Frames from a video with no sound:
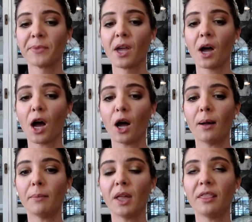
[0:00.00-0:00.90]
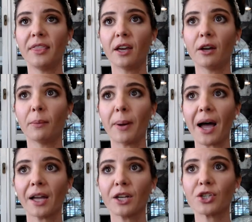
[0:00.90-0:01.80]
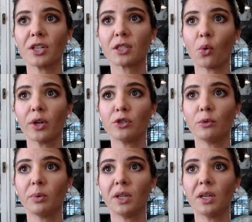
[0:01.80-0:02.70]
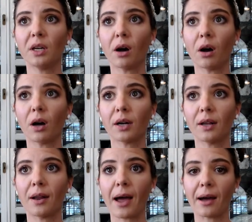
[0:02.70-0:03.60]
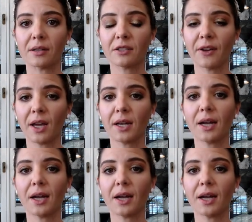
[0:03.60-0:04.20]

Um, the package is going to be on an as fed.